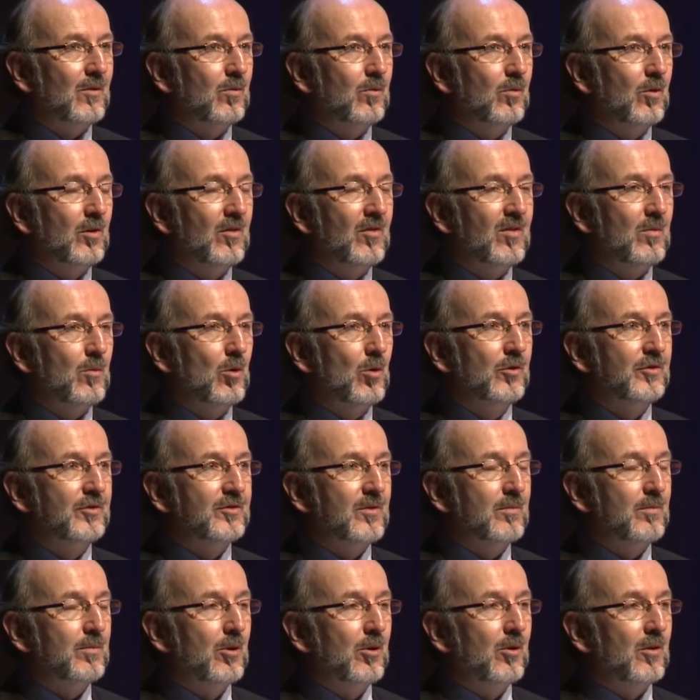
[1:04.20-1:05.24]
but one of the
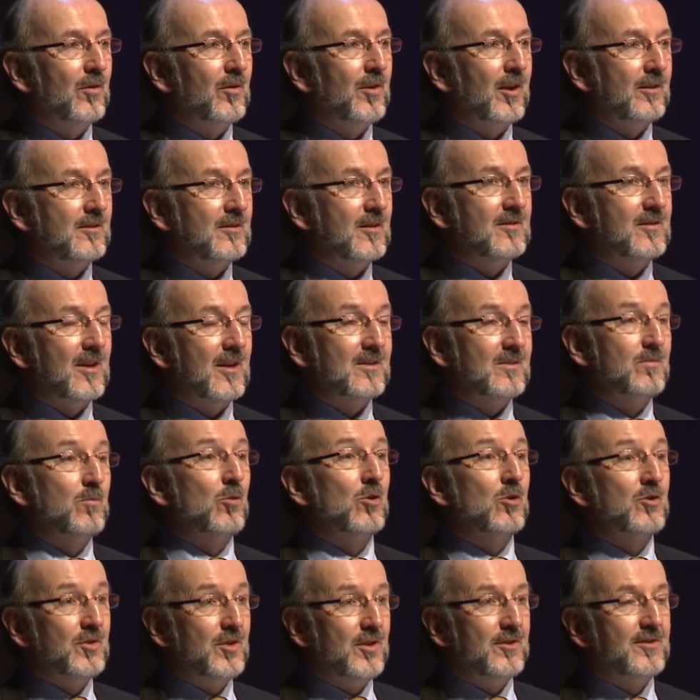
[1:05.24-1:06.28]
most important things he says
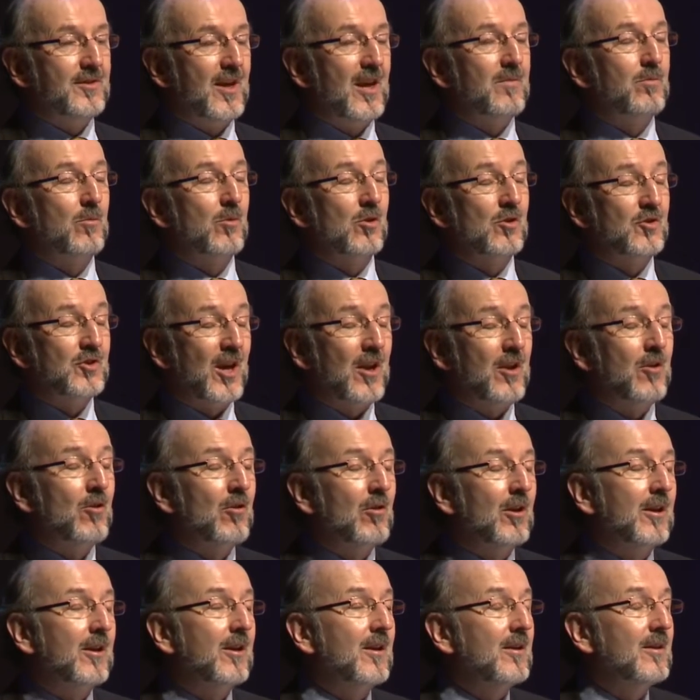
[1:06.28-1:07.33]
more
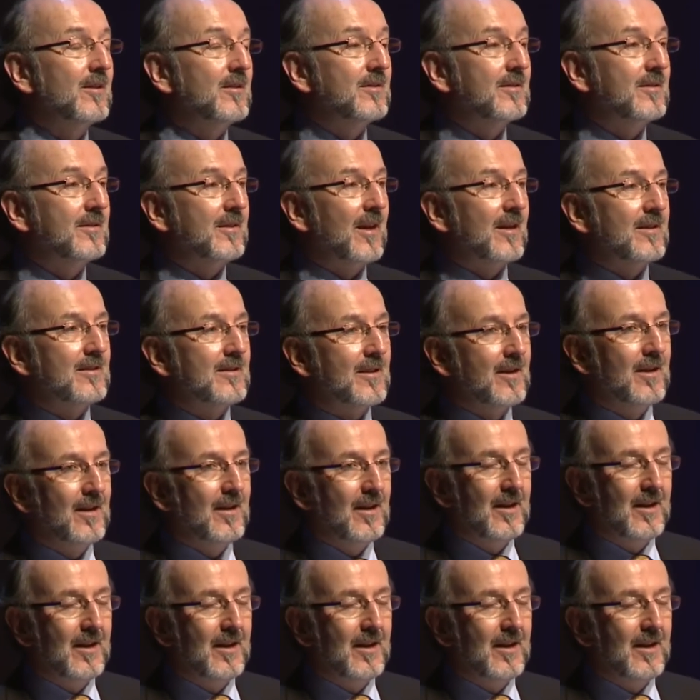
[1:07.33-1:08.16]
generally is that